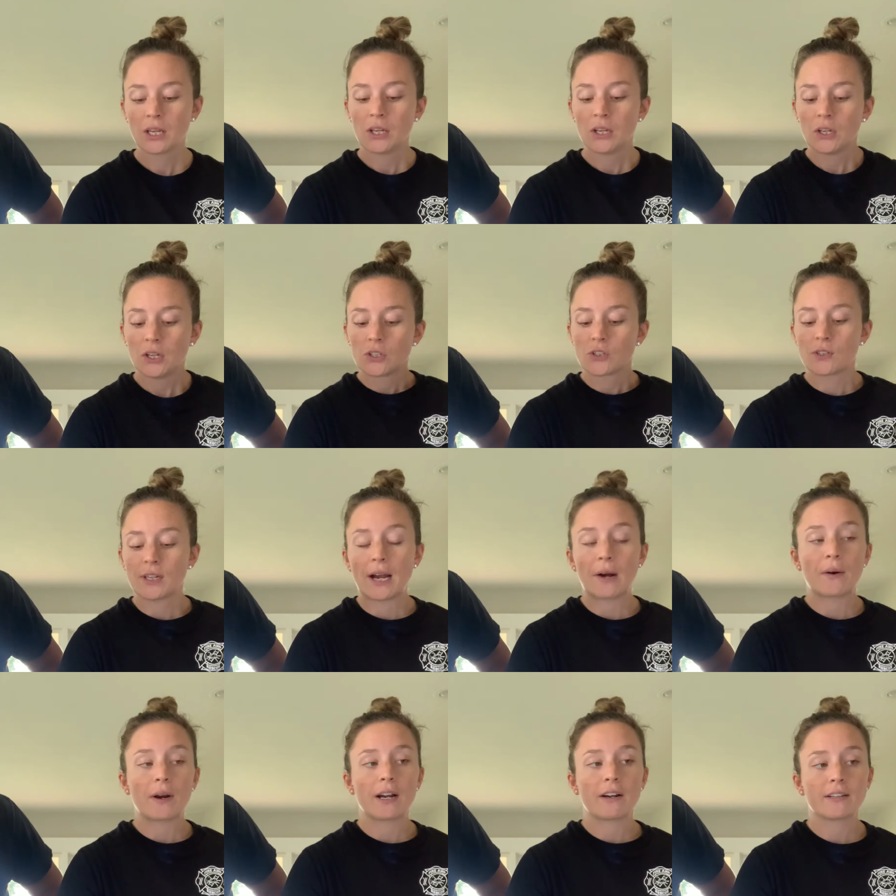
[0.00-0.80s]
So now
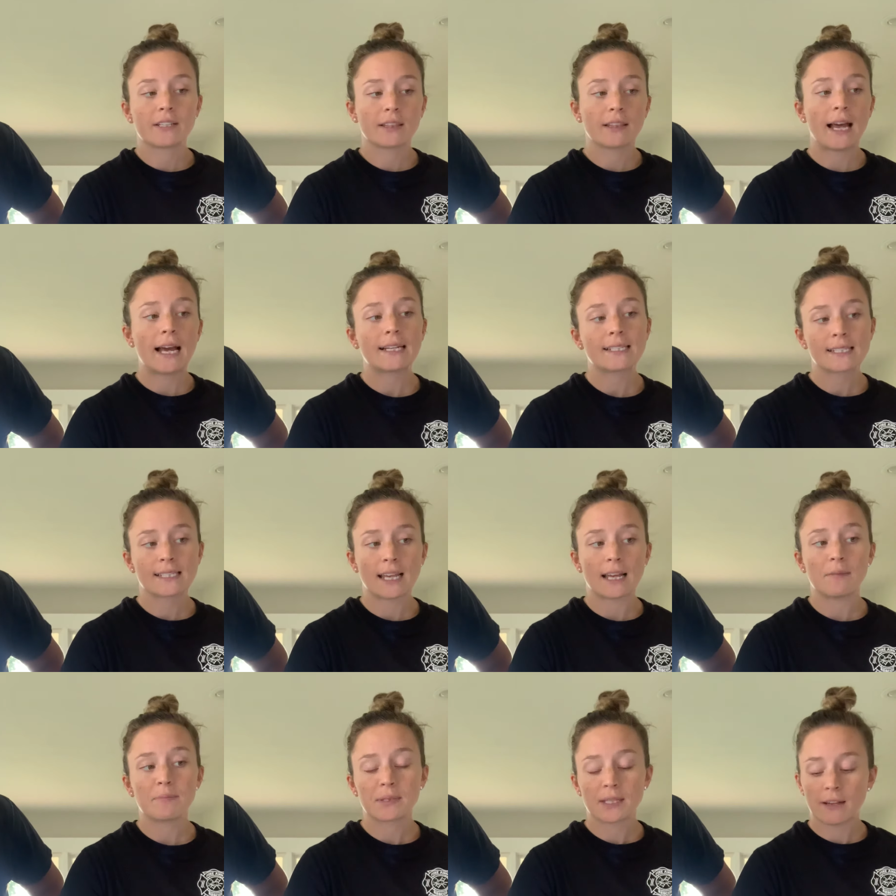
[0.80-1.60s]
our last
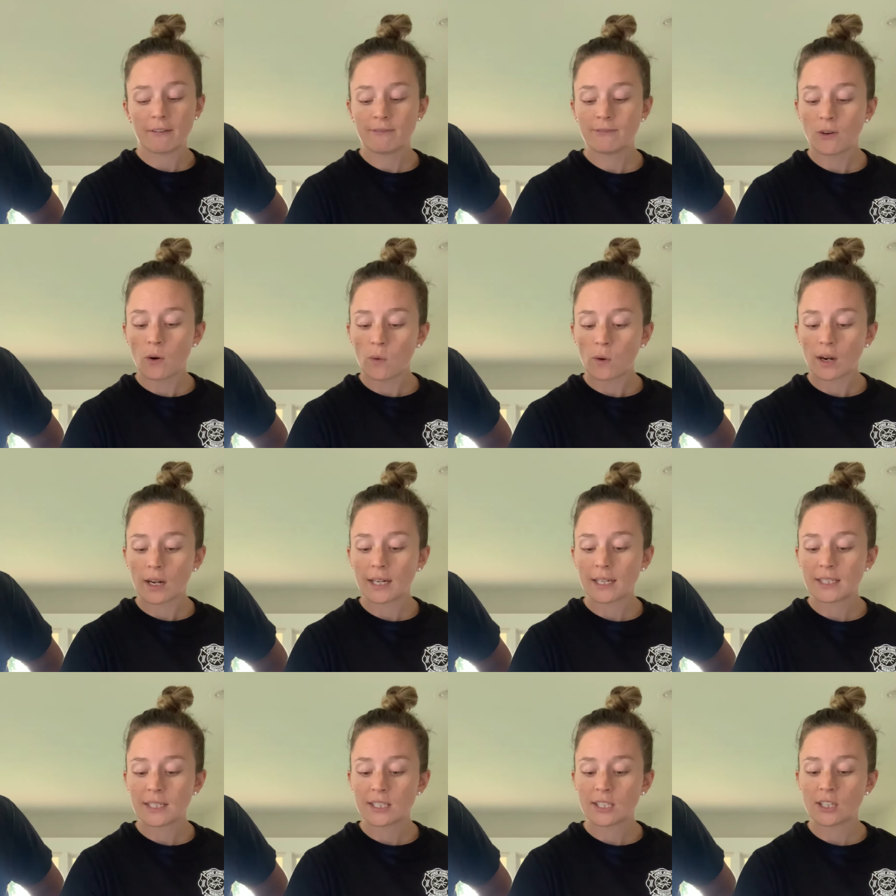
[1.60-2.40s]
step, step 4,
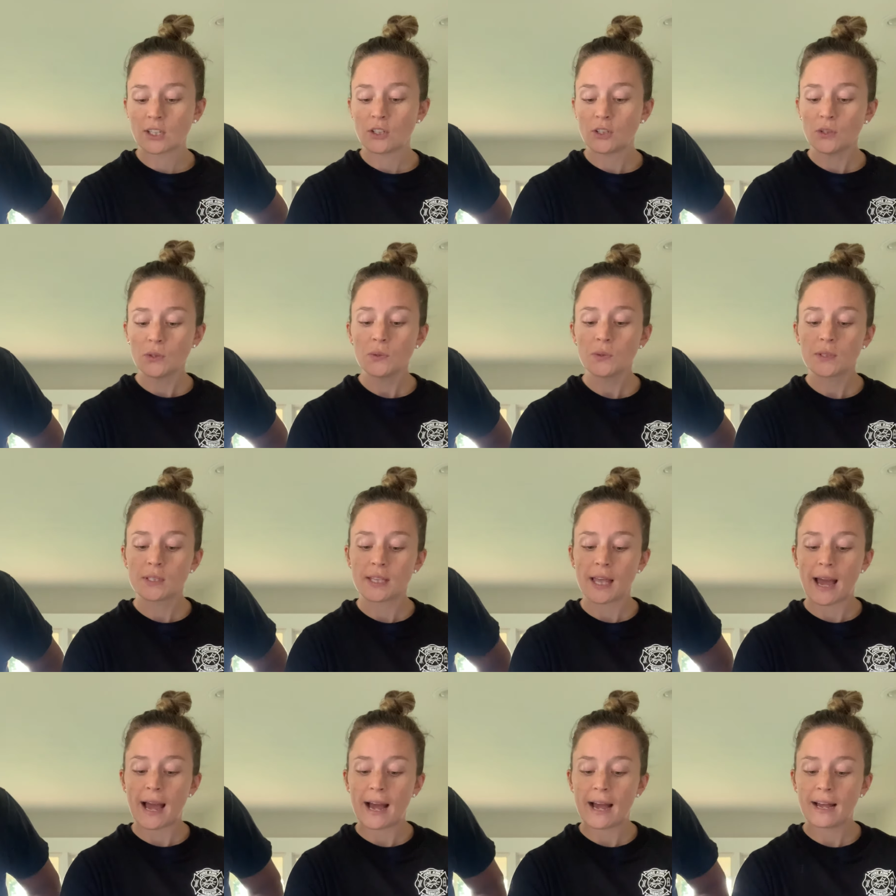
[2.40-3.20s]
is to use
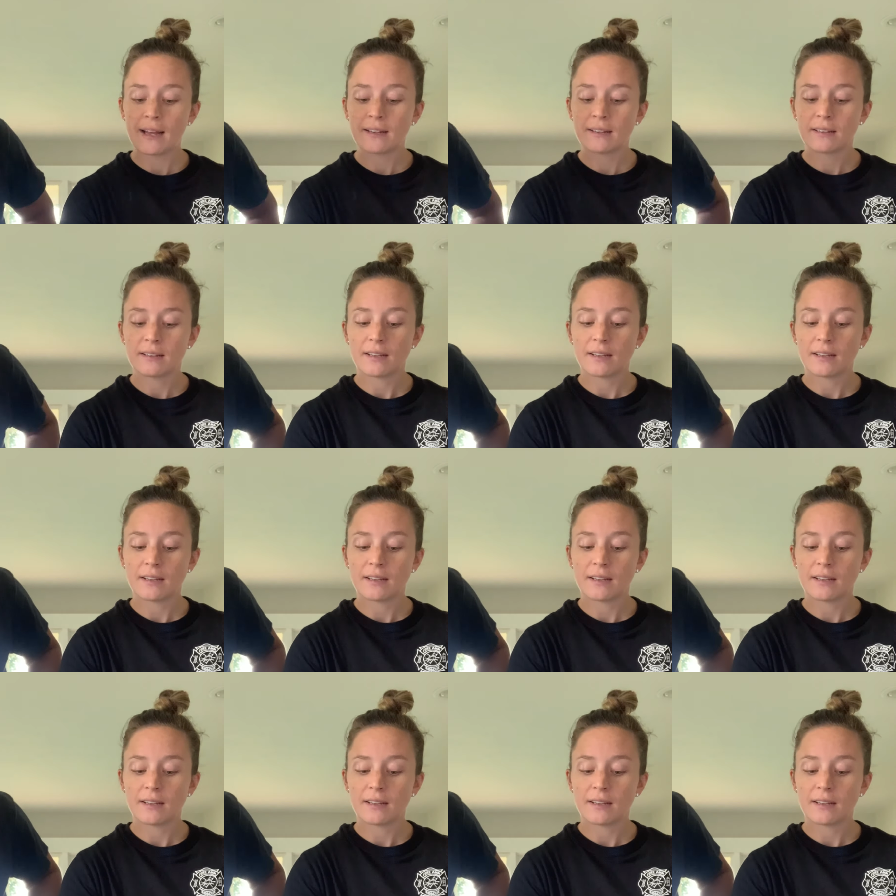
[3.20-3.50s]
that,